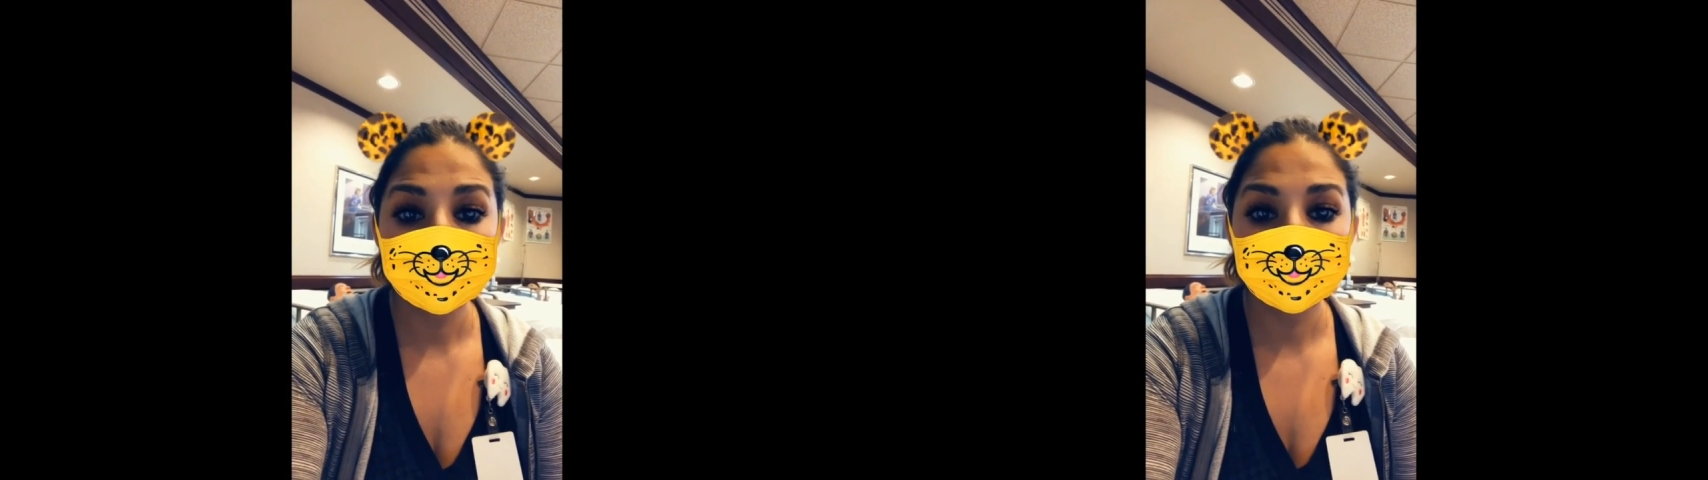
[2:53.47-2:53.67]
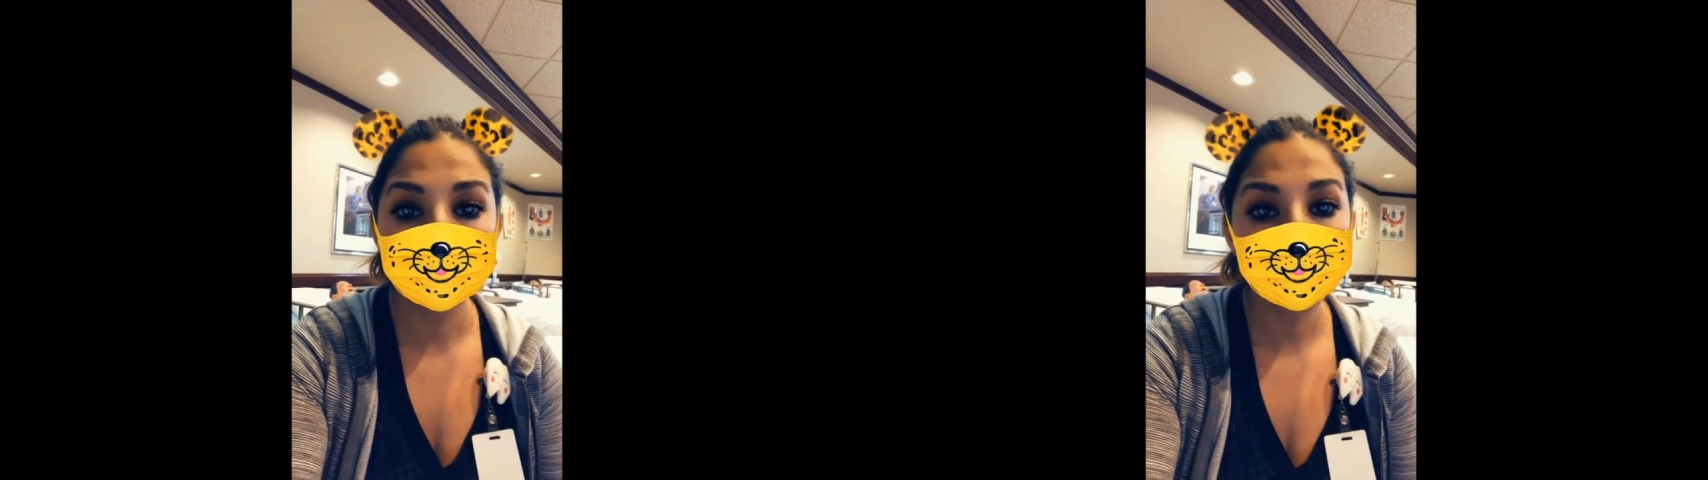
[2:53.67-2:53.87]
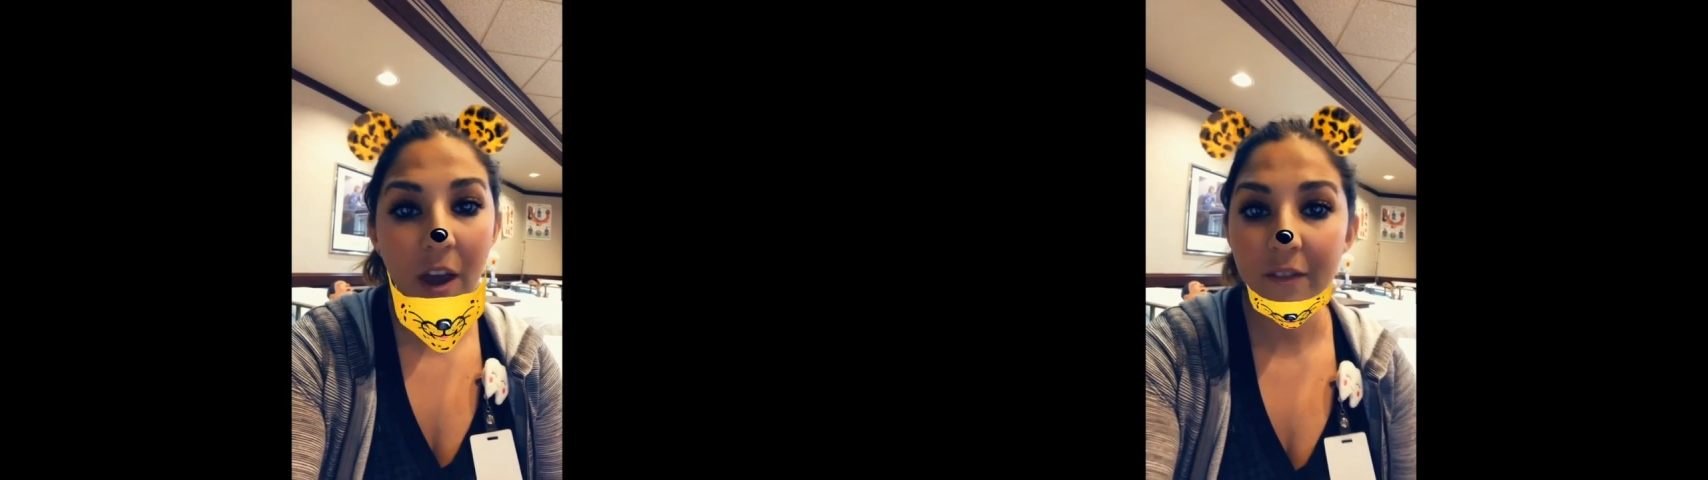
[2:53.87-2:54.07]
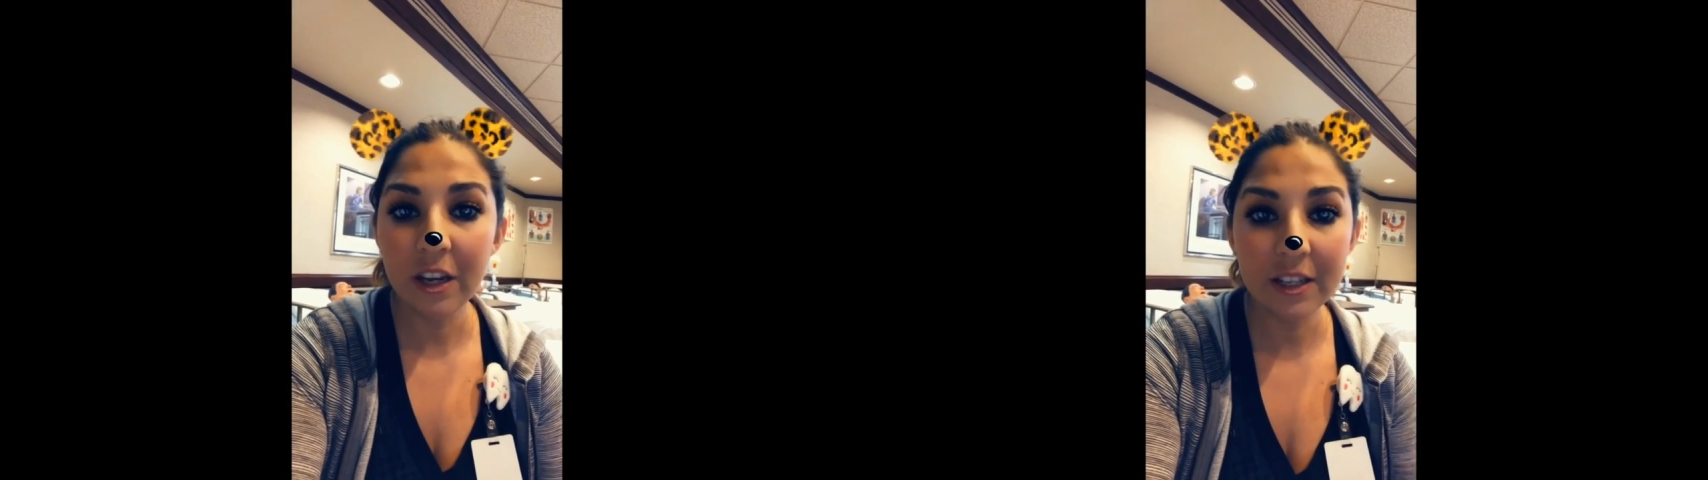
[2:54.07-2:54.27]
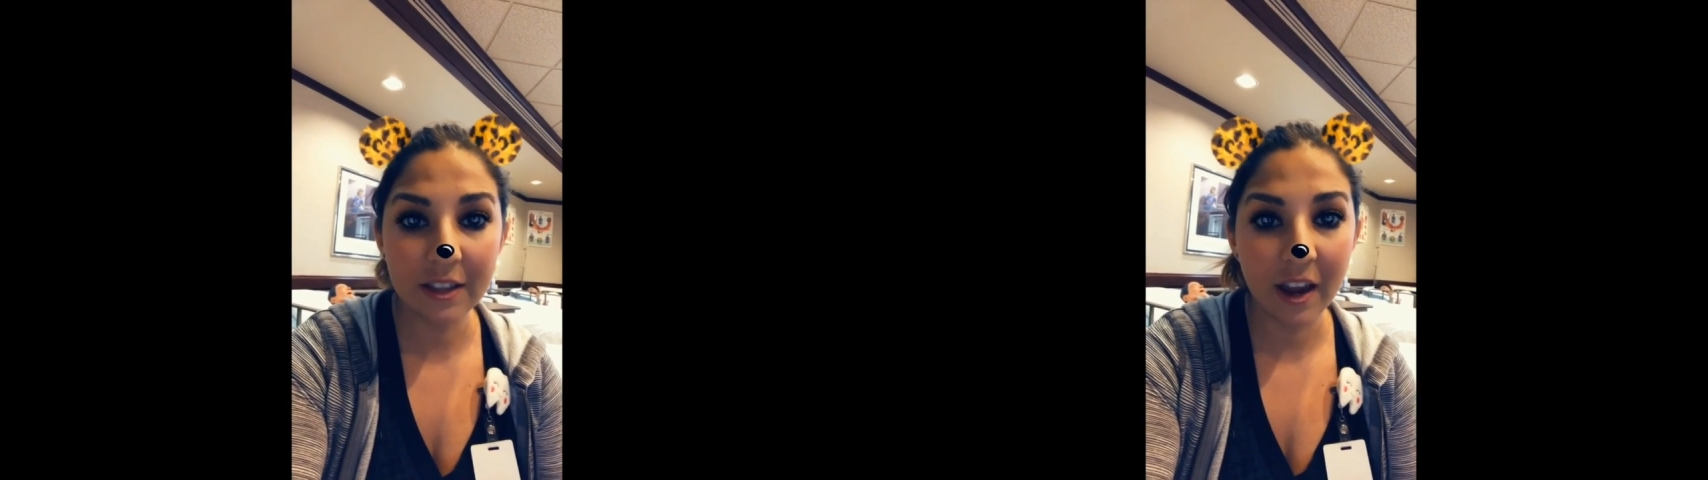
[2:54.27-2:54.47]
If you have
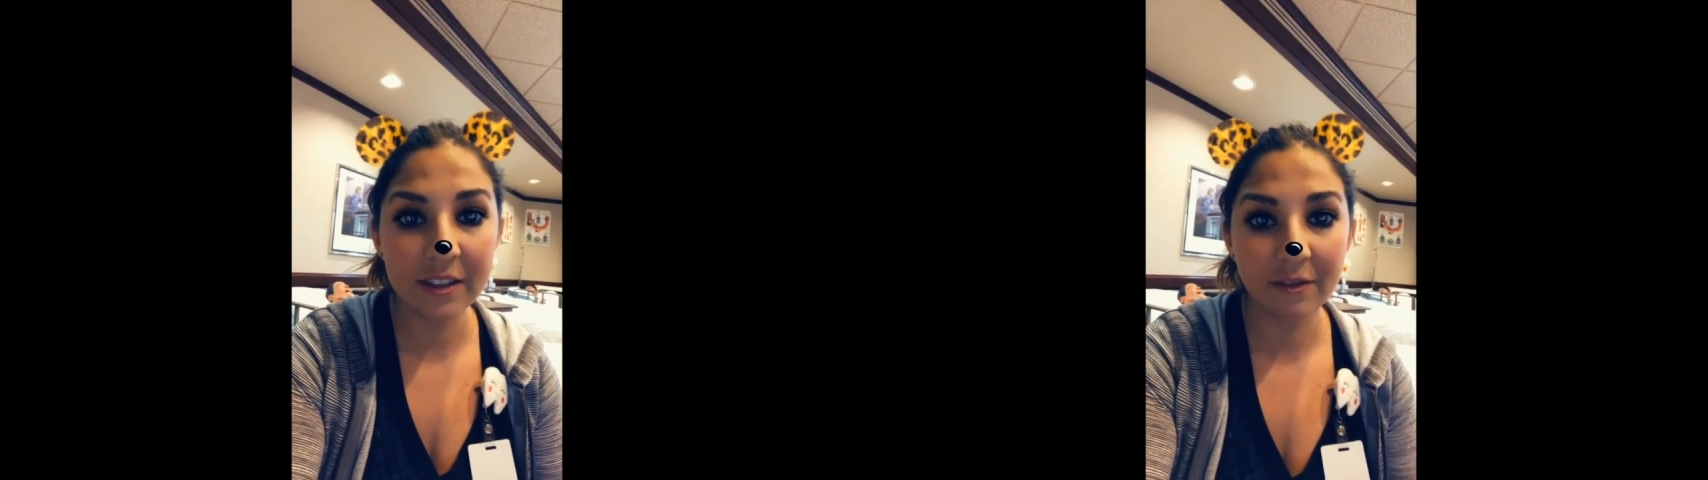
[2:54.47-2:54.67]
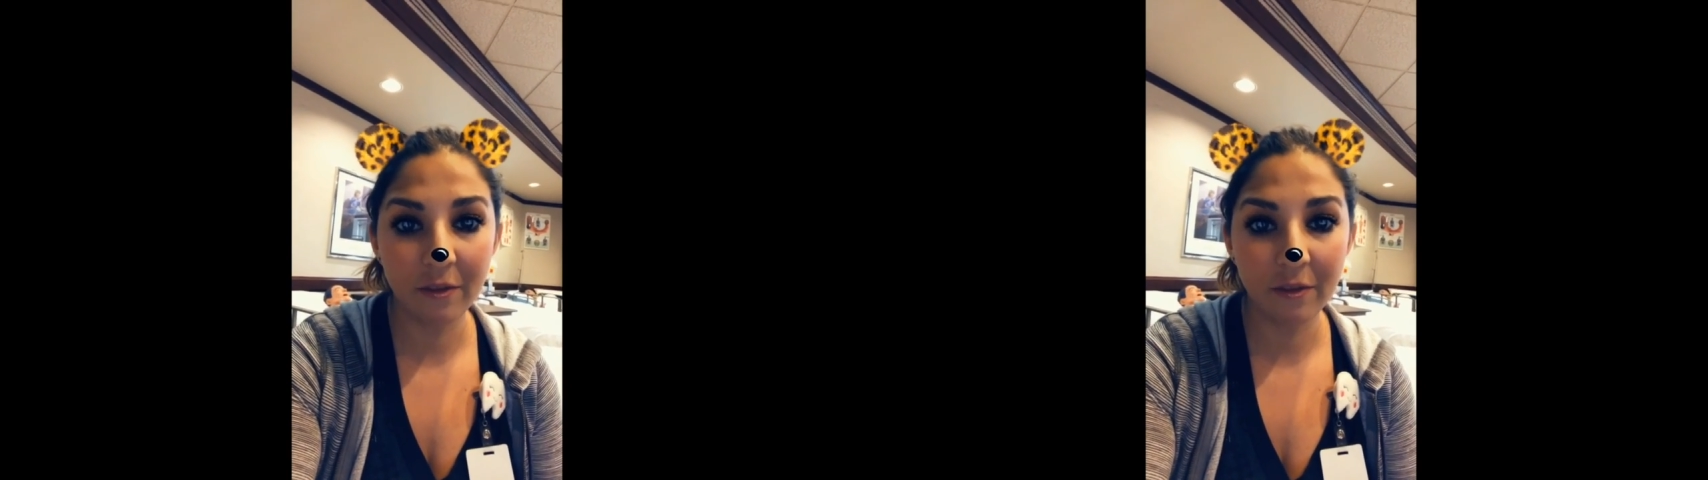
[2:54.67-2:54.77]
any signs of